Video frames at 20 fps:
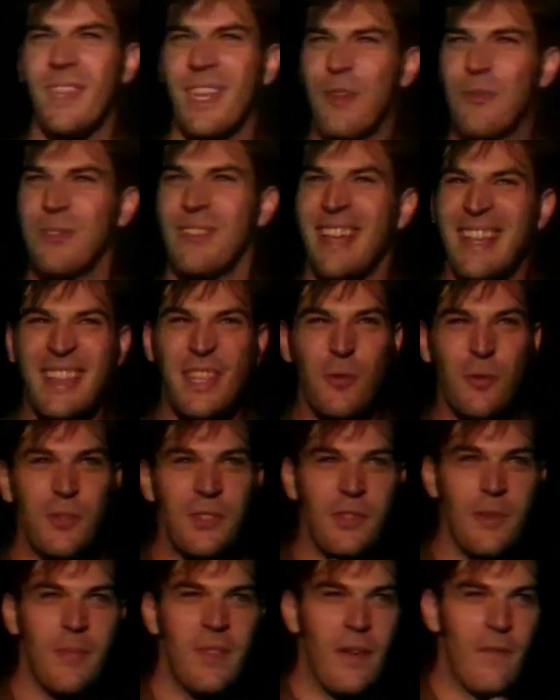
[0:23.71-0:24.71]
it was like there
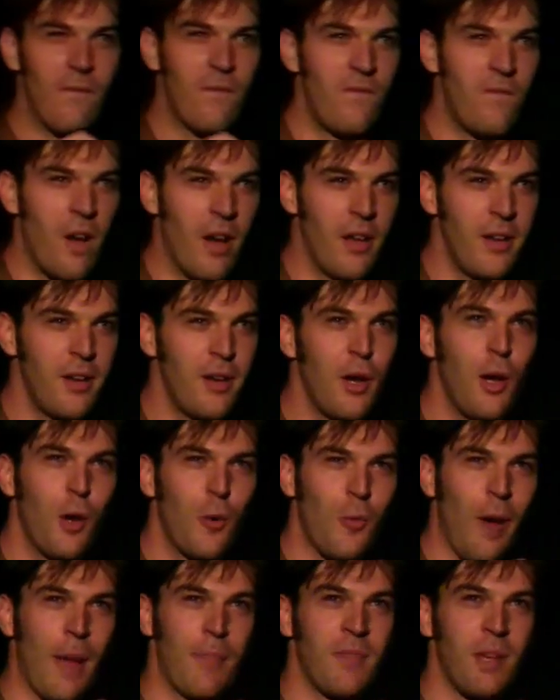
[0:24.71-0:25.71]
was something fun
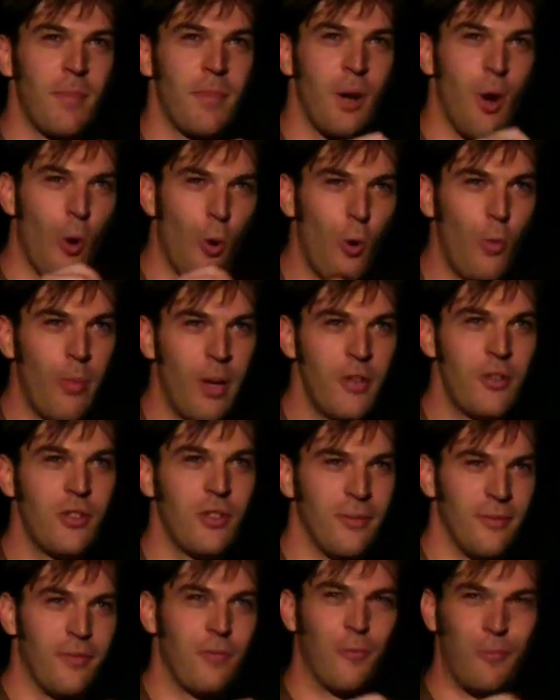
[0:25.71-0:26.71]
wrapped up in a whole bunch
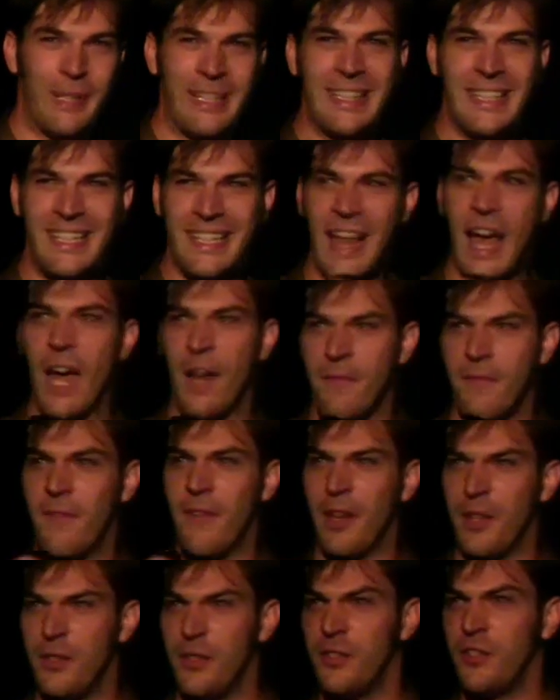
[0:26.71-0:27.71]
of really not
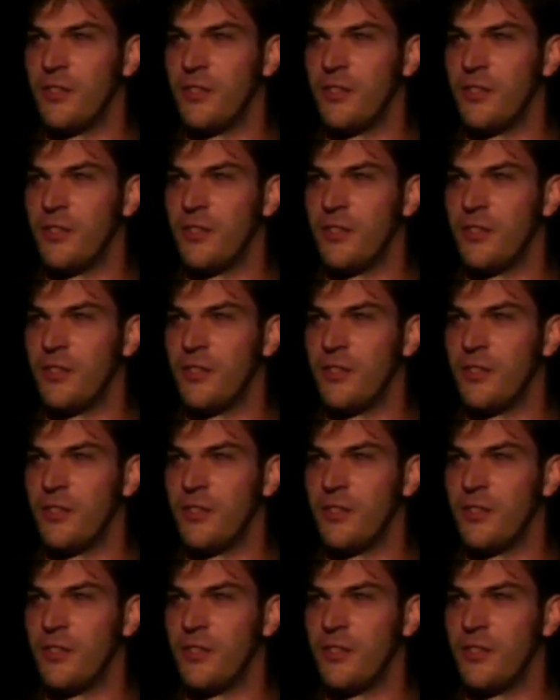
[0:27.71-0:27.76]
fun